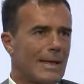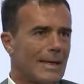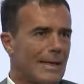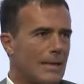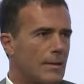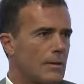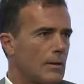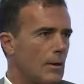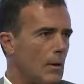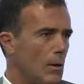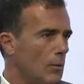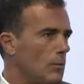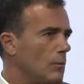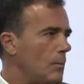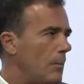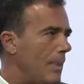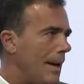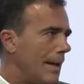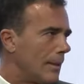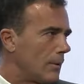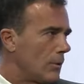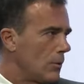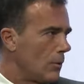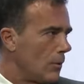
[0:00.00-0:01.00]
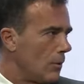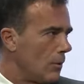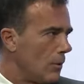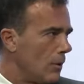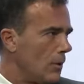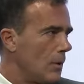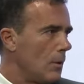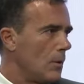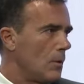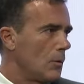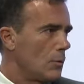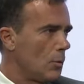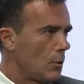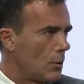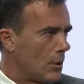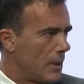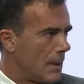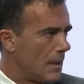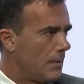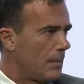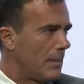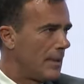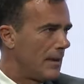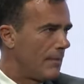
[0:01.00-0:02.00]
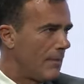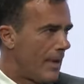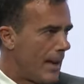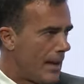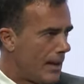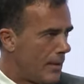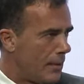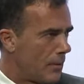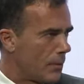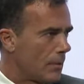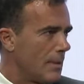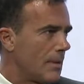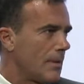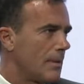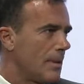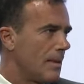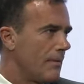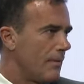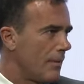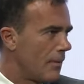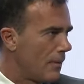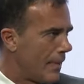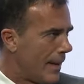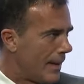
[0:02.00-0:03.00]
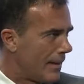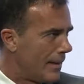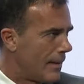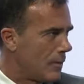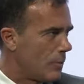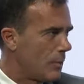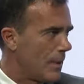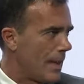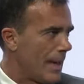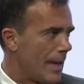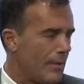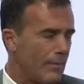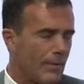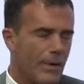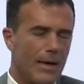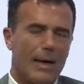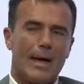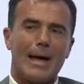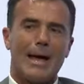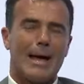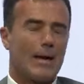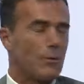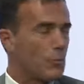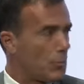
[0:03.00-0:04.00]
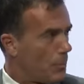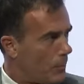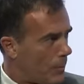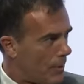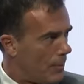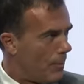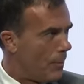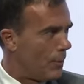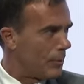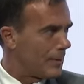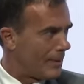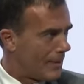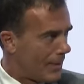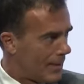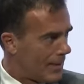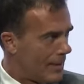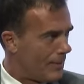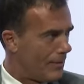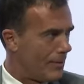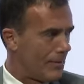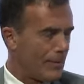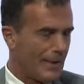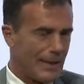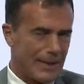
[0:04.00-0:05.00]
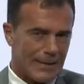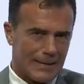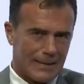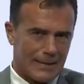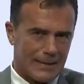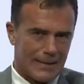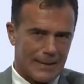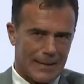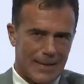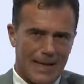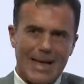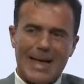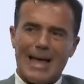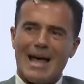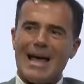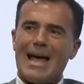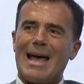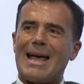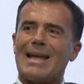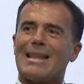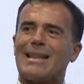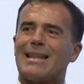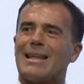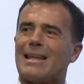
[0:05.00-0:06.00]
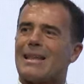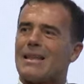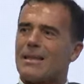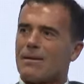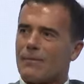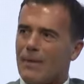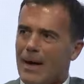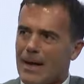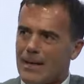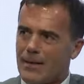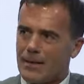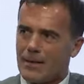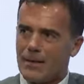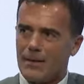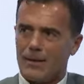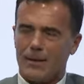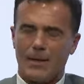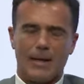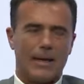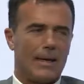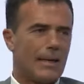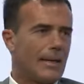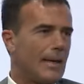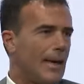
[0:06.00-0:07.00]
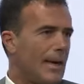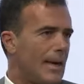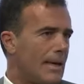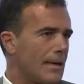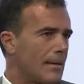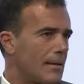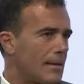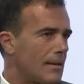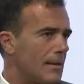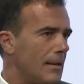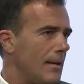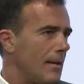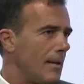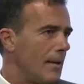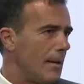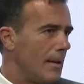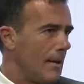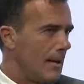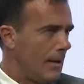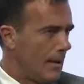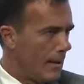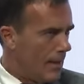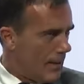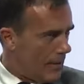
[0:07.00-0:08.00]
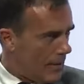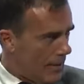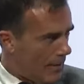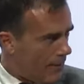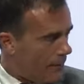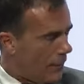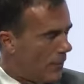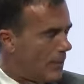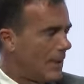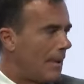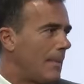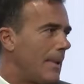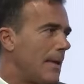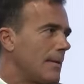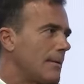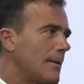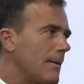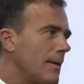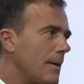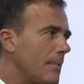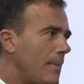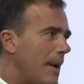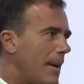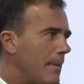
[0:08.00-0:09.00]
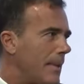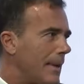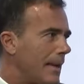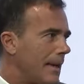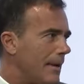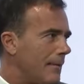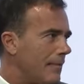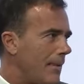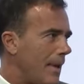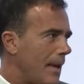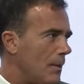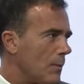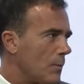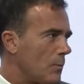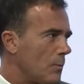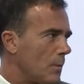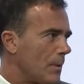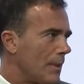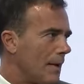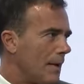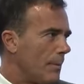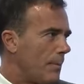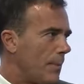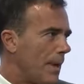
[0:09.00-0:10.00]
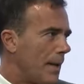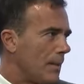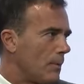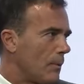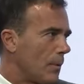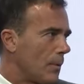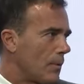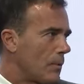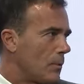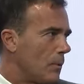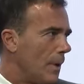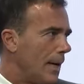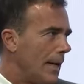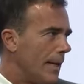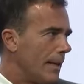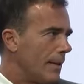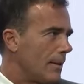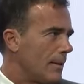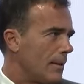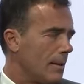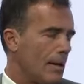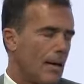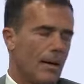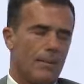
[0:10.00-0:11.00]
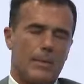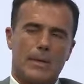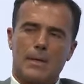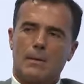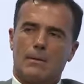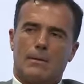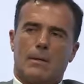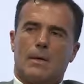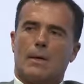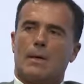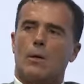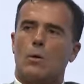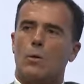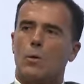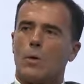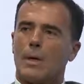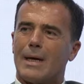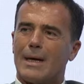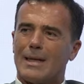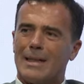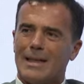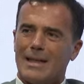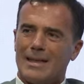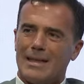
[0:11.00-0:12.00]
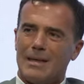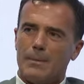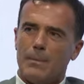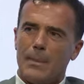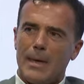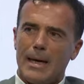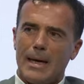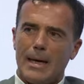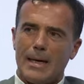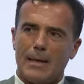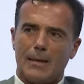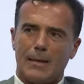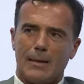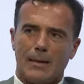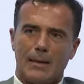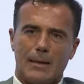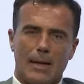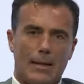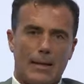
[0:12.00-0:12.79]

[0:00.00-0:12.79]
its own battle to keep the values, the civil rights that we have, and to promote other civil rights. And the threat against the fundamental Republican values with Le Pen was too high. I mean, look at the debate,